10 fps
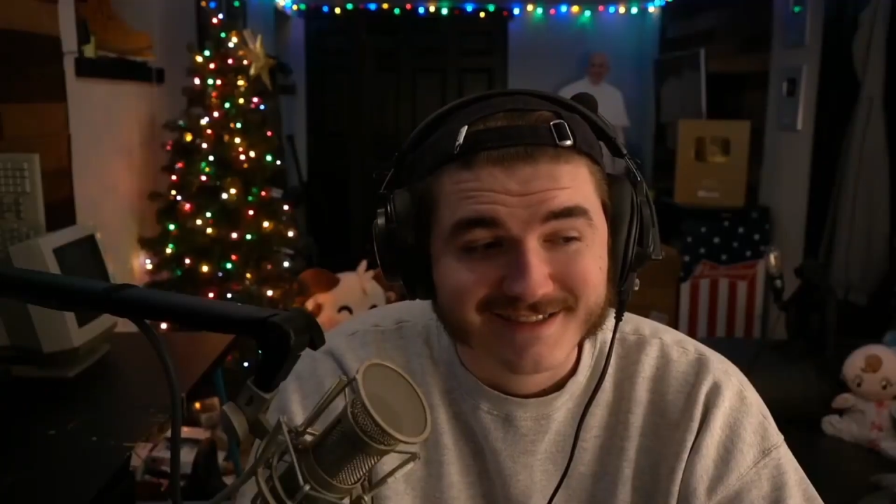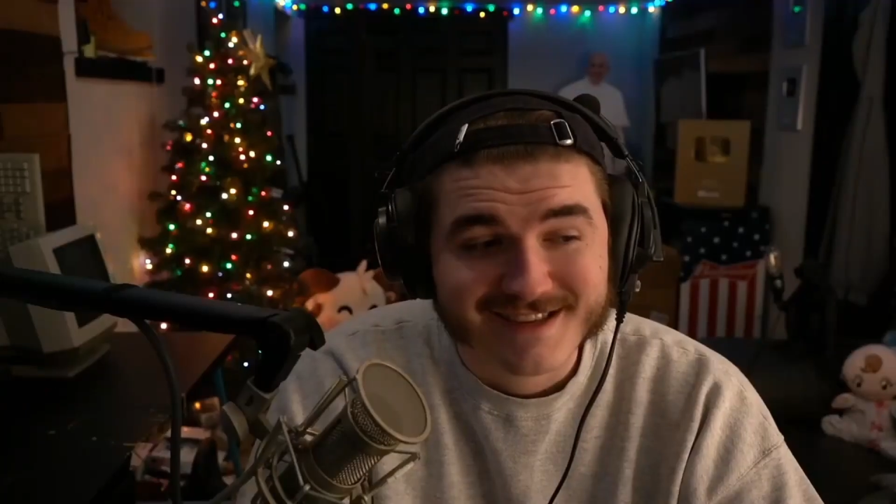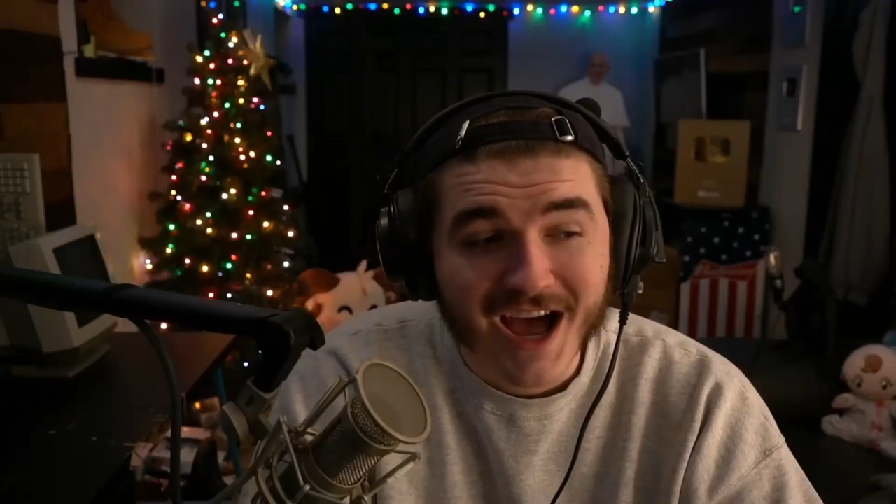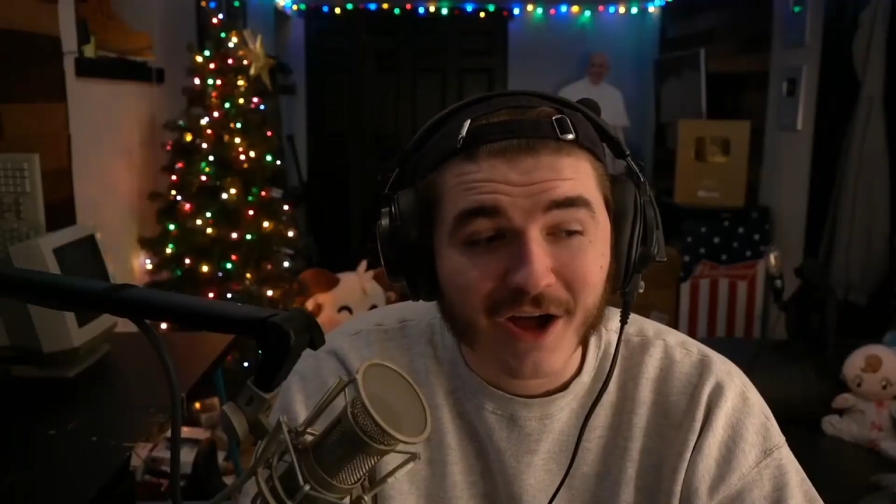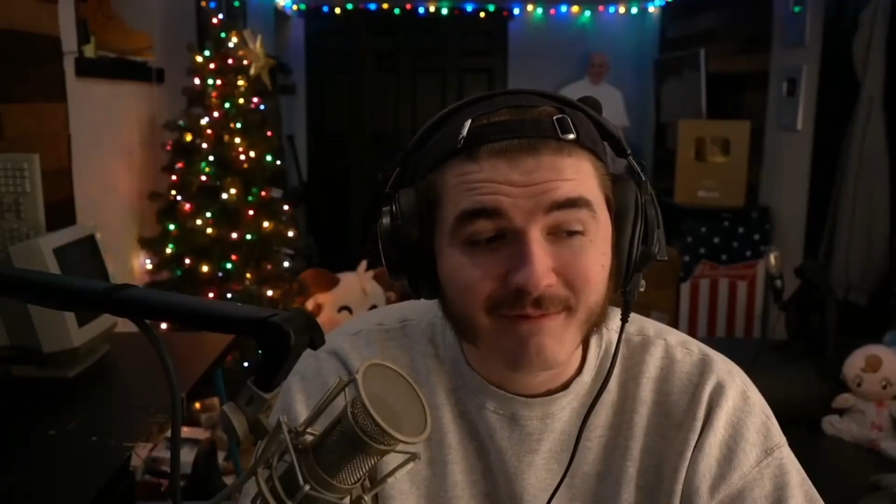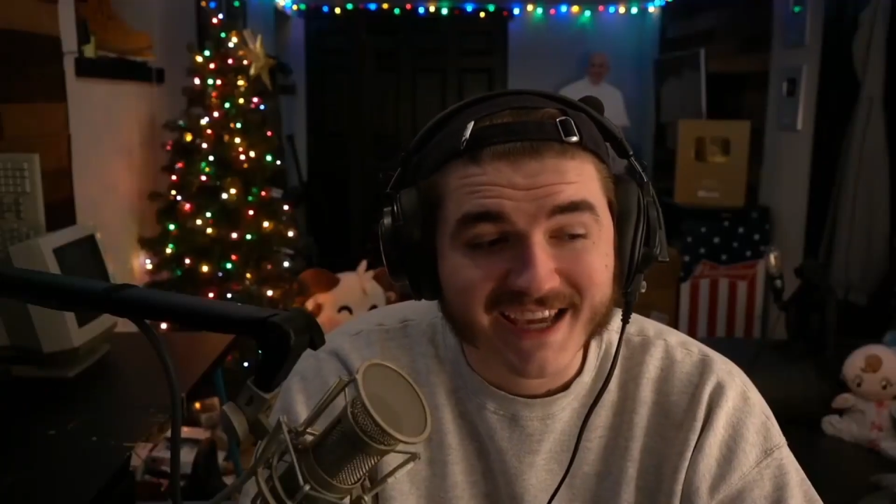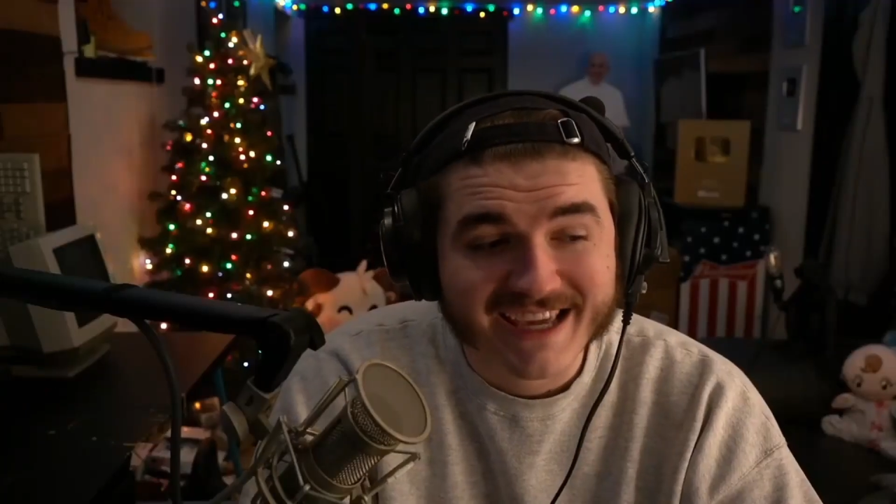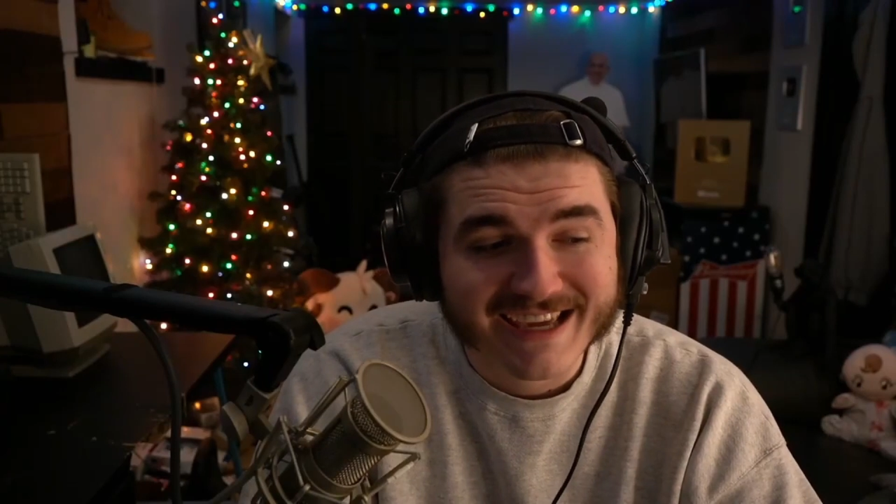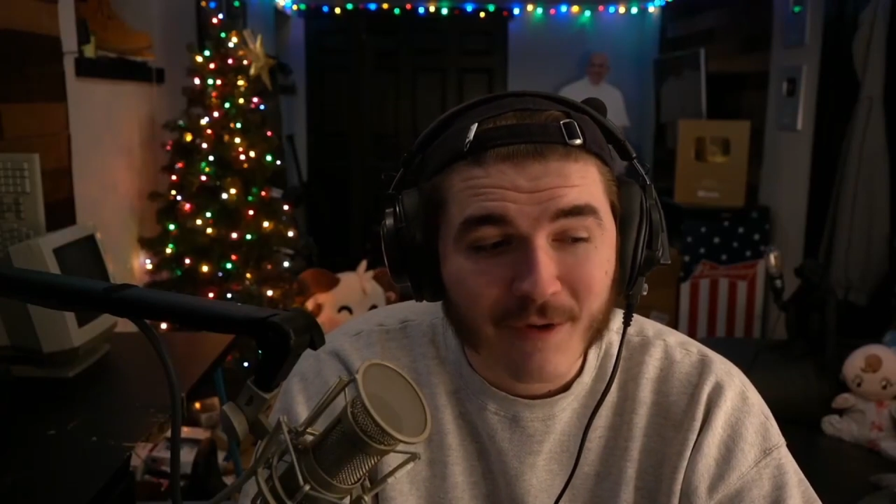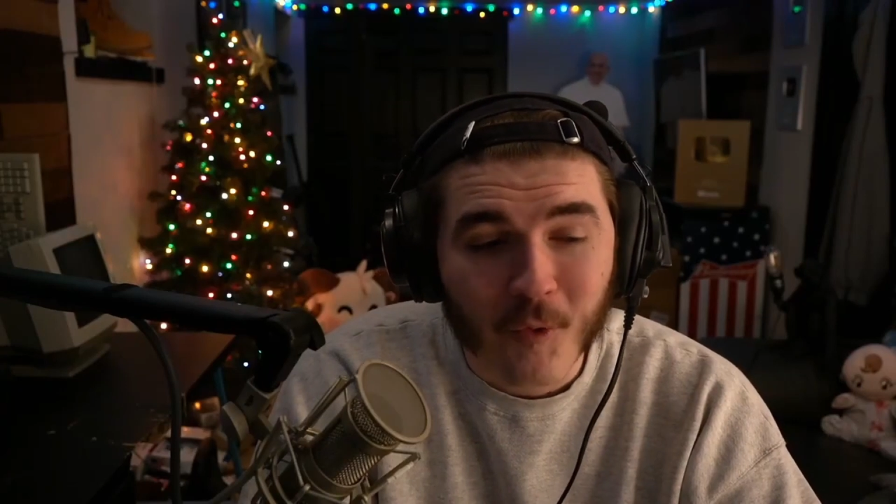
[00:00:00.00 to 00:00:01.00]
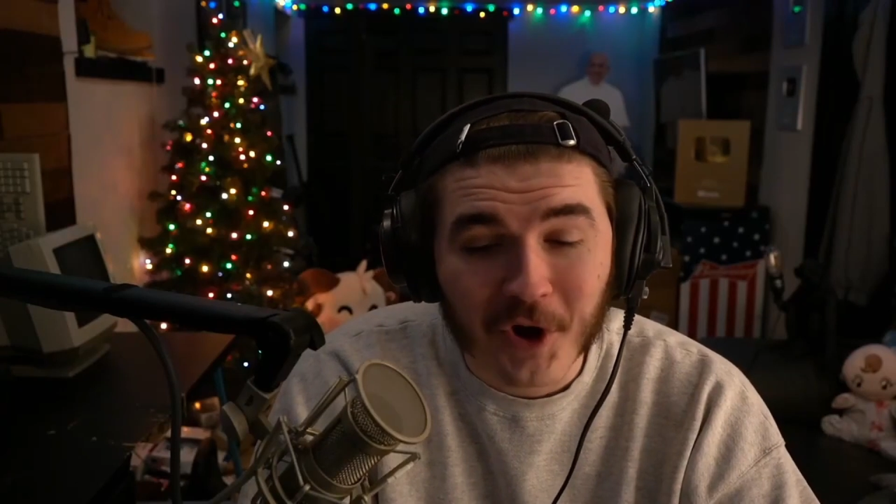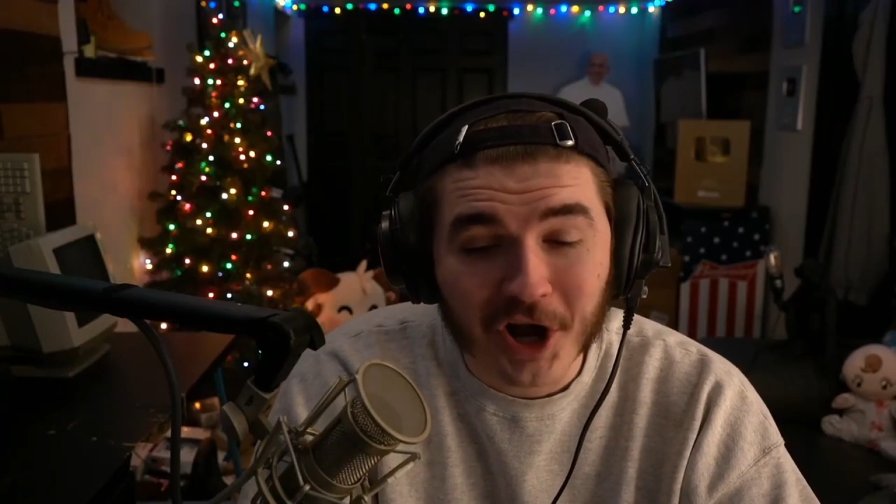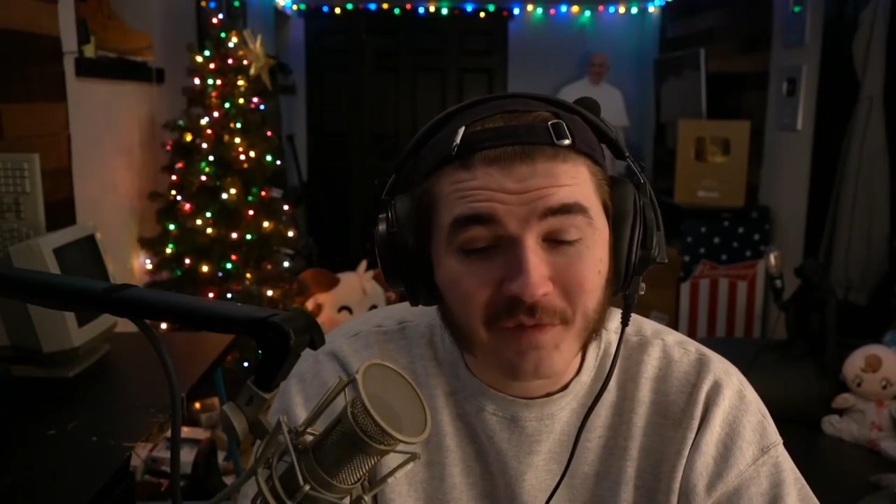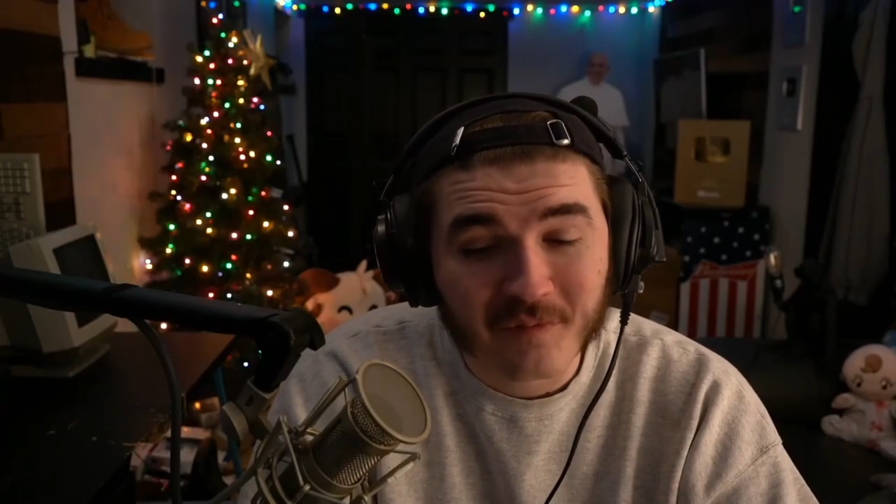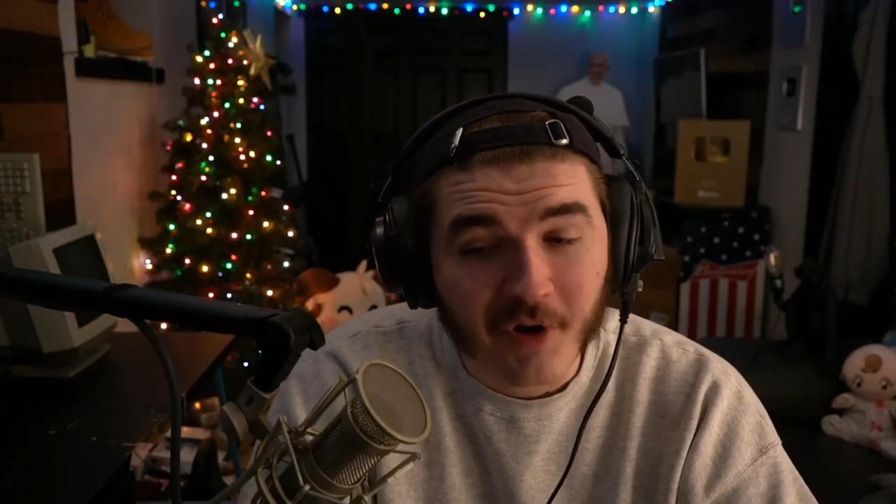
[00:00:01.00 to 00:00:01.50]
Tell me
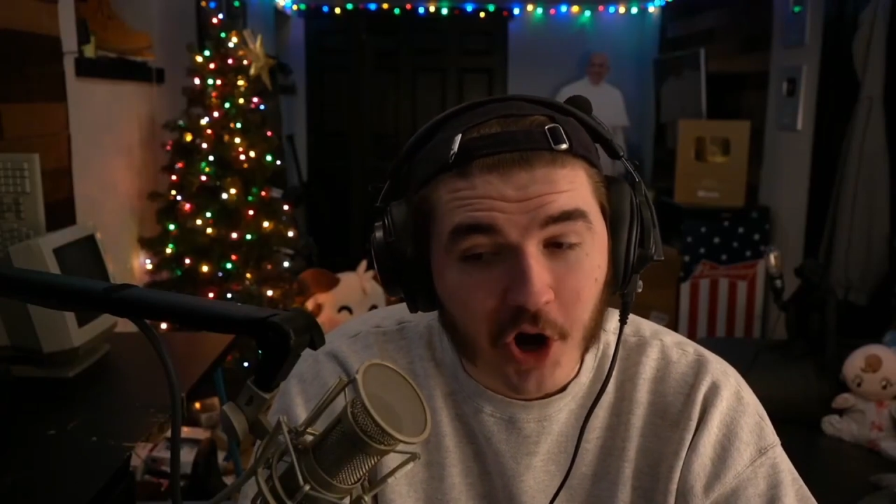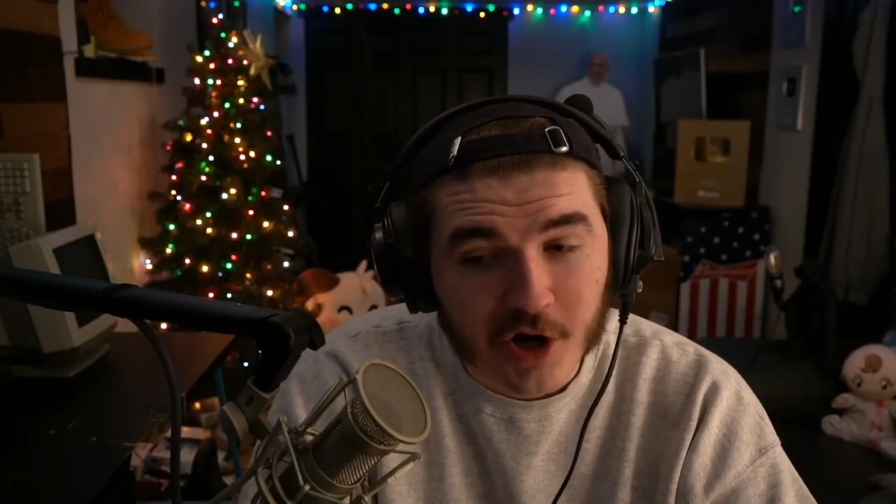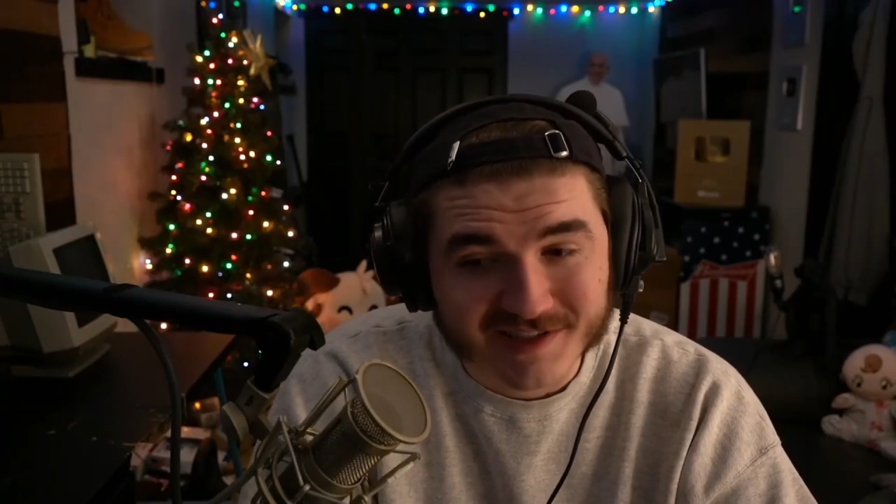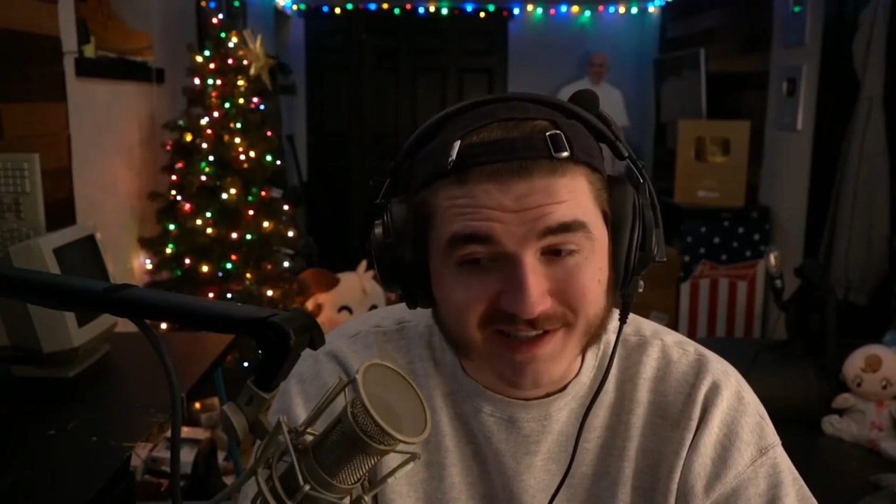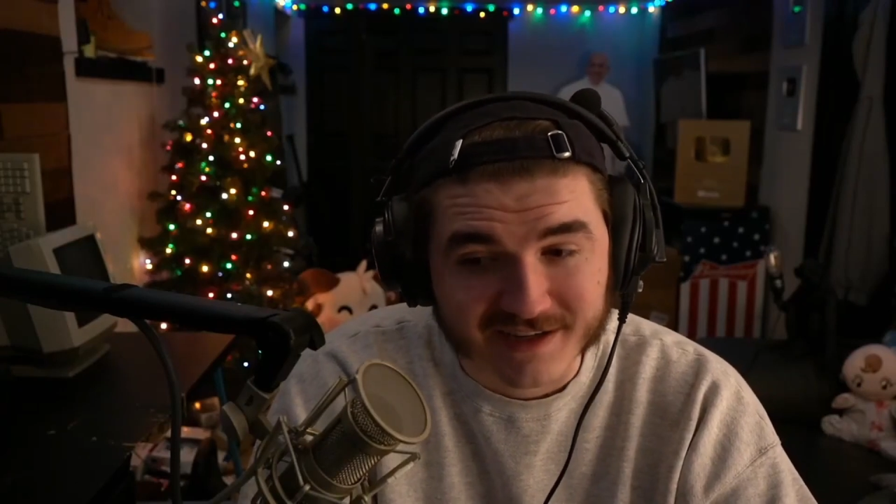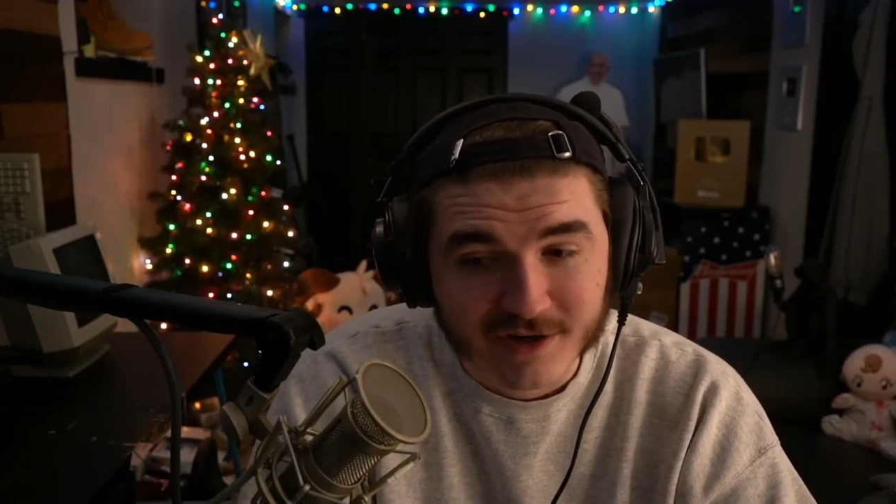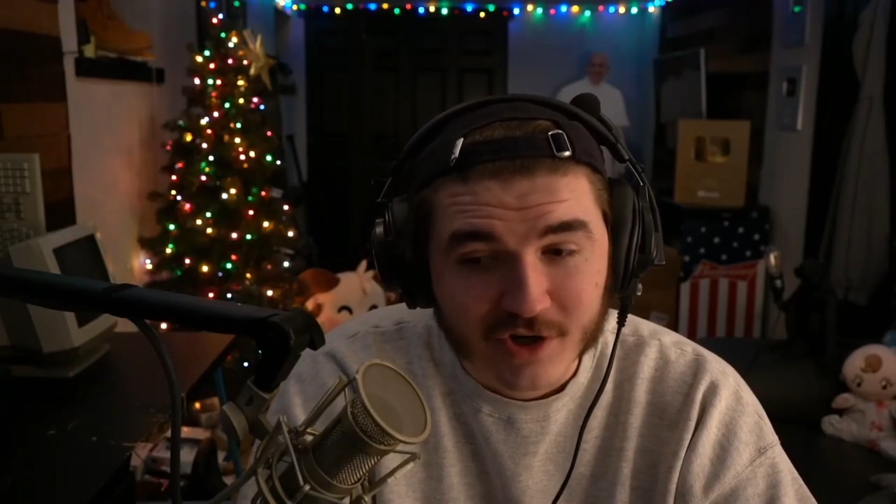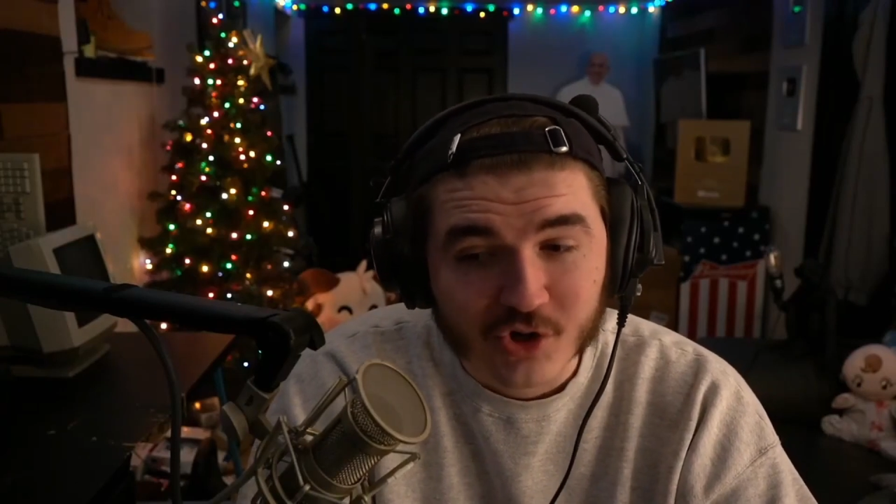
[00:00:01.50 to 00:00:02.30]
one person